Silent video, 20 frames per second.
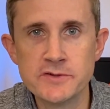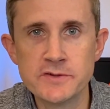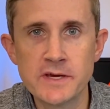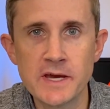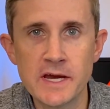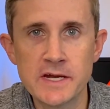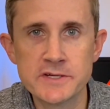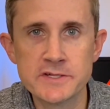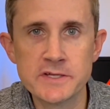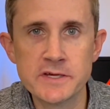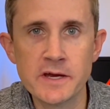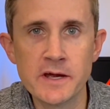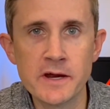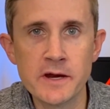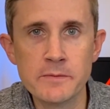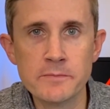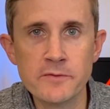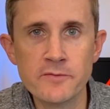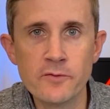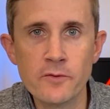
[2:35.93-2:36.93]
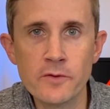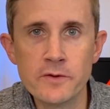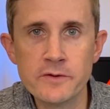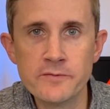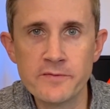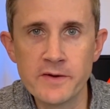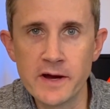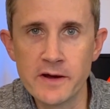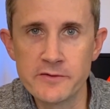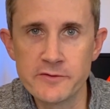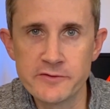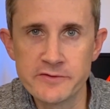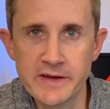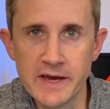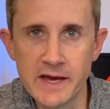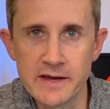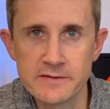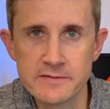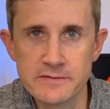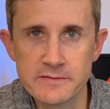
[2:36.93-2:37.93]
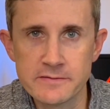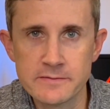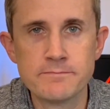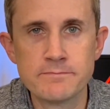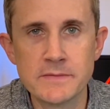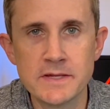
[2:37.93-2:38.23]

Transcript: catch the error before you filed your taxes?